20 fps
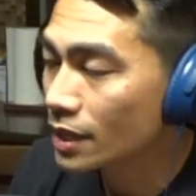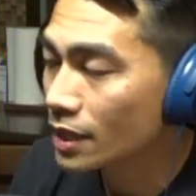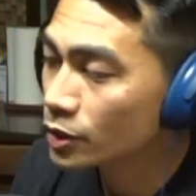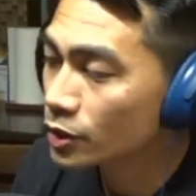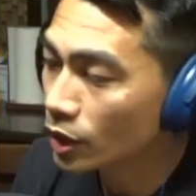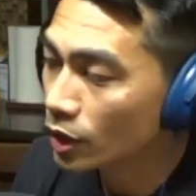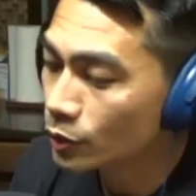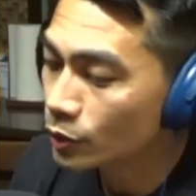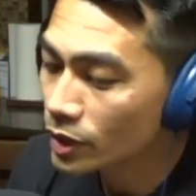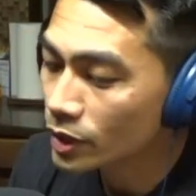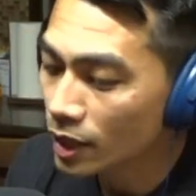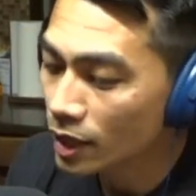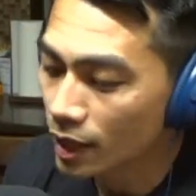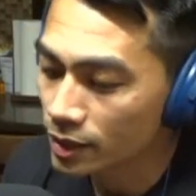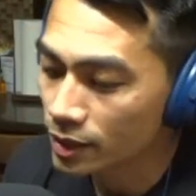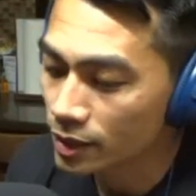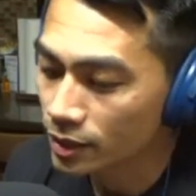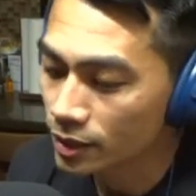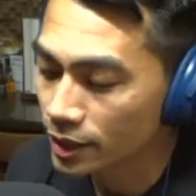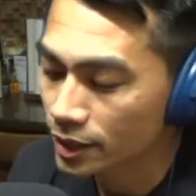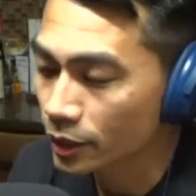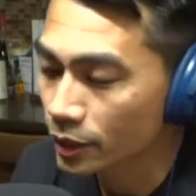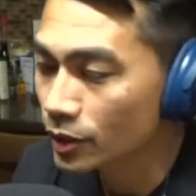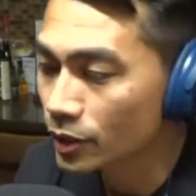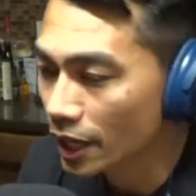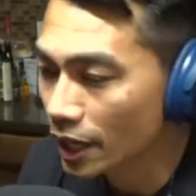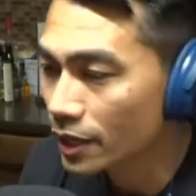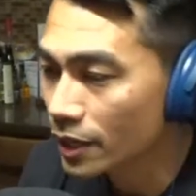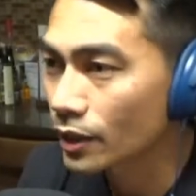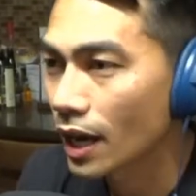And so I realized, I was like,
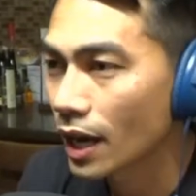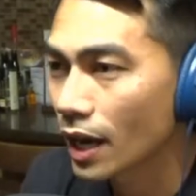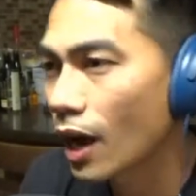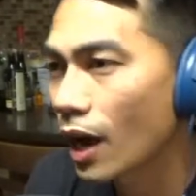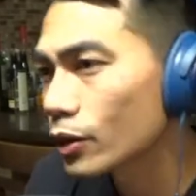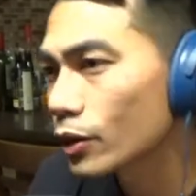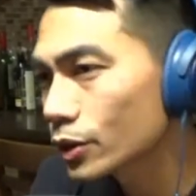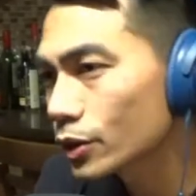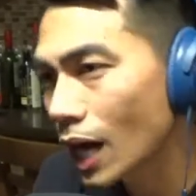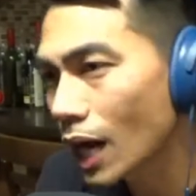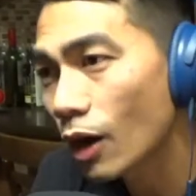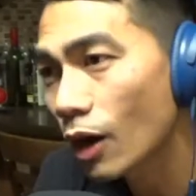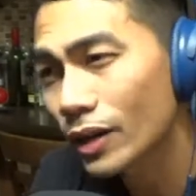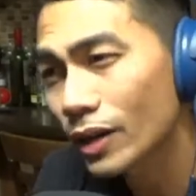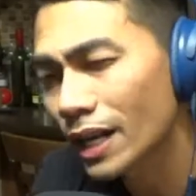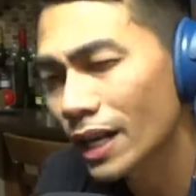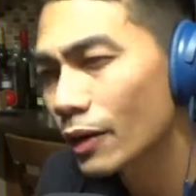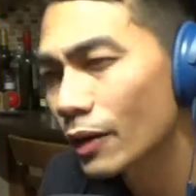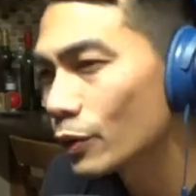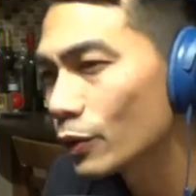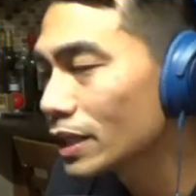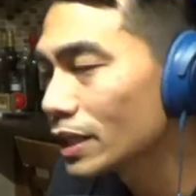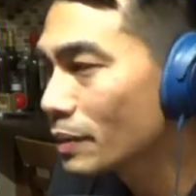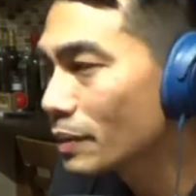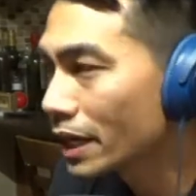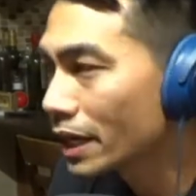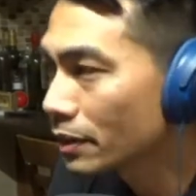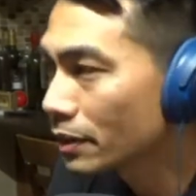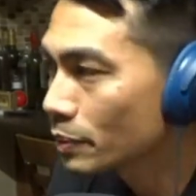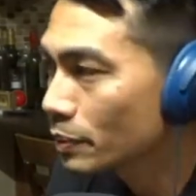okay, how can I really
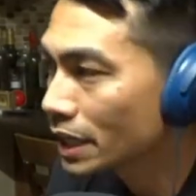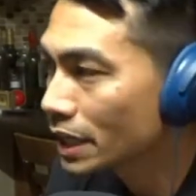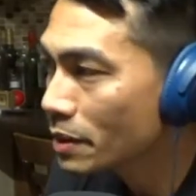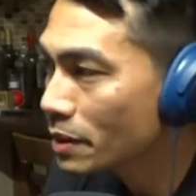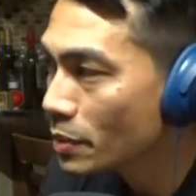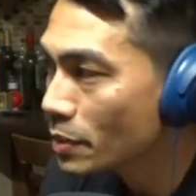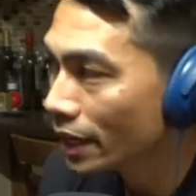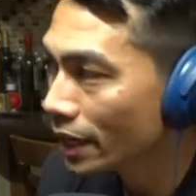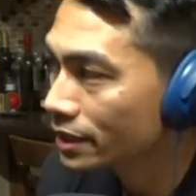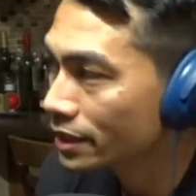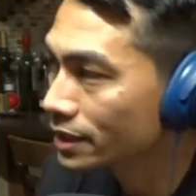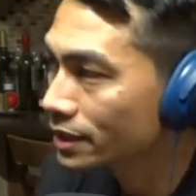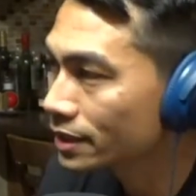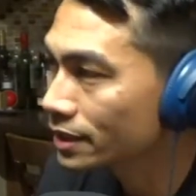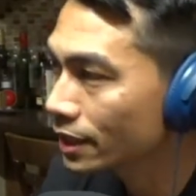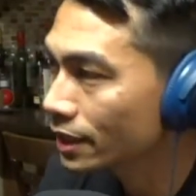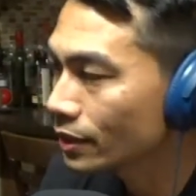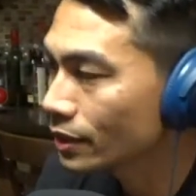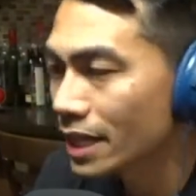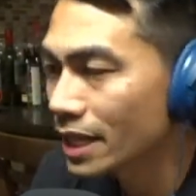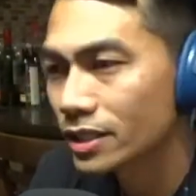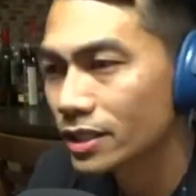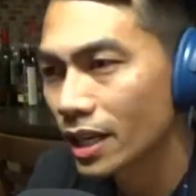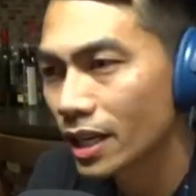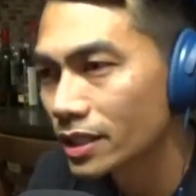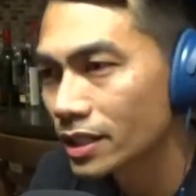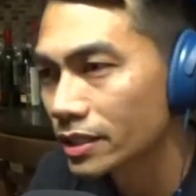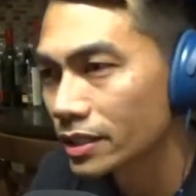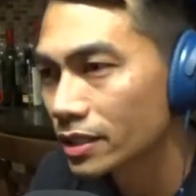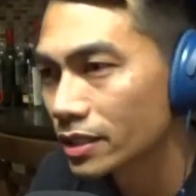make a big impact? And it's like
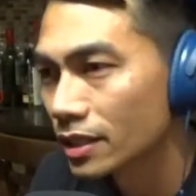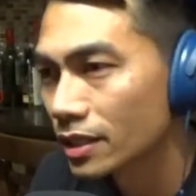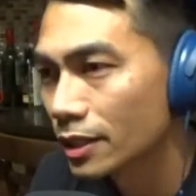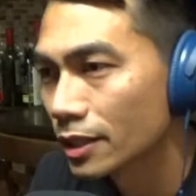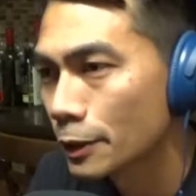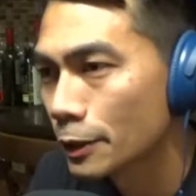education.